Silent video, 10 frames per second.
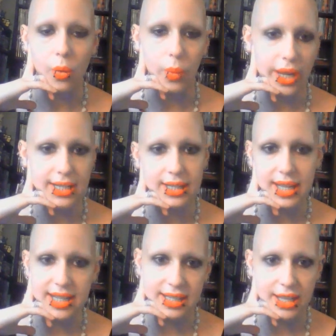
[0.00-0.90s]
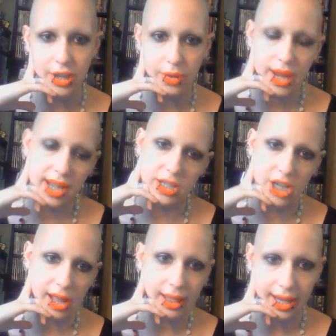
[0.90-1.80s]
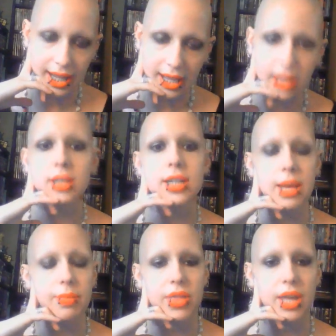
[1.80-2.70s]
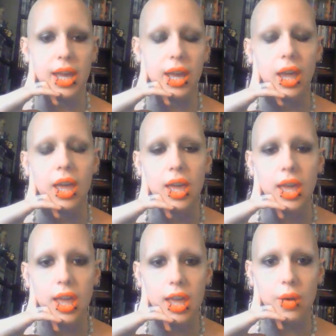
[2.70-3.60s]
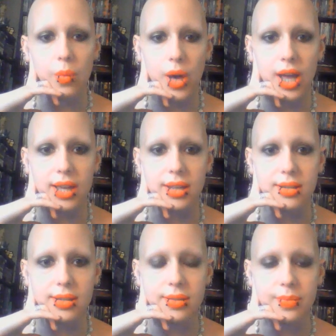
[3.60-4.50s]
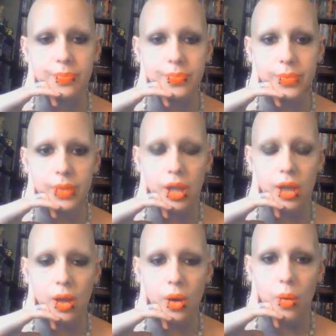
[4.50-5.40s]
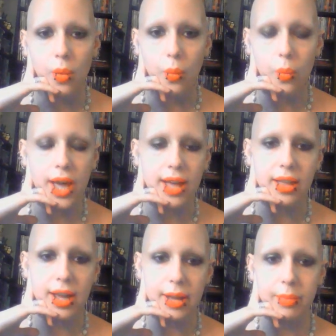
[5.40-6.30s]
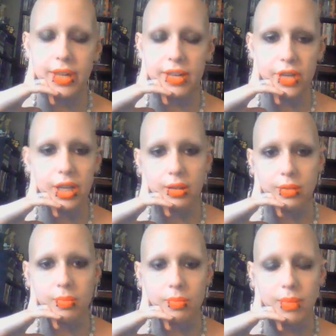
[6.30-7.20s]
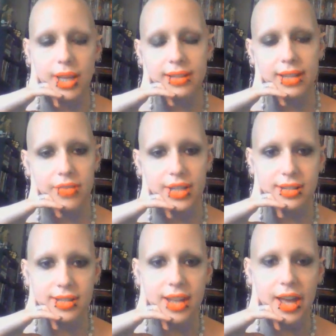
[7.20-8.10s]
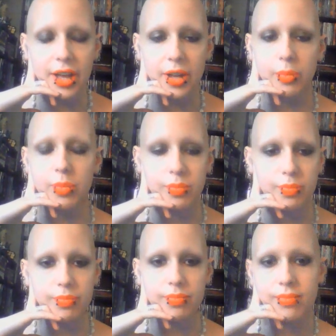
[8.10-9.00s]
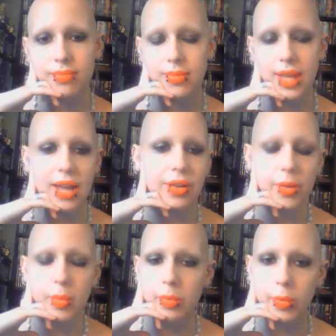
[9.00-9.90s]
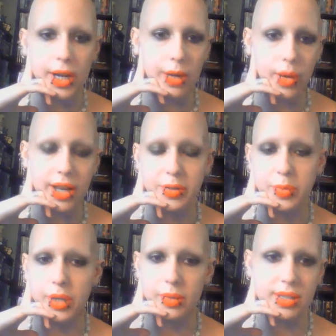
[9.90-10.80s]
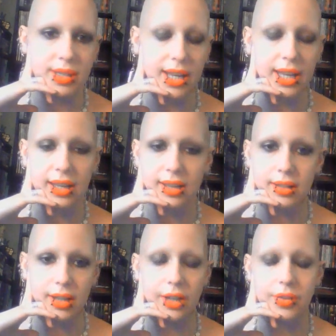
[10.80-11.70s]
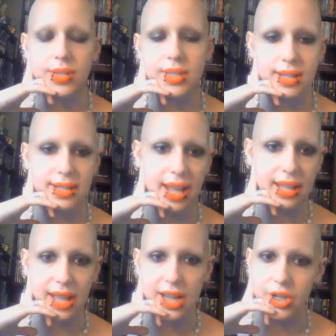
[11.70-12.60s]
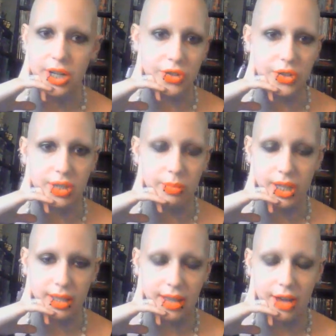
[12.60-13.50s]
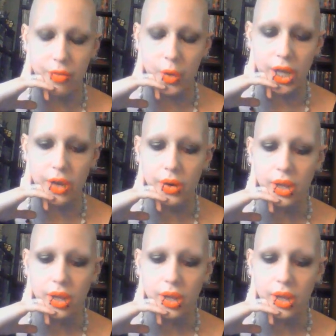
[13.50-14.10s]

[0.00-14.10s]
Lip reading: wait till I see you next, young lady type thing, it was, well, I'm giving my live-in sub, I don't remember what it was, but it was 6 cane lashings or something like that for you.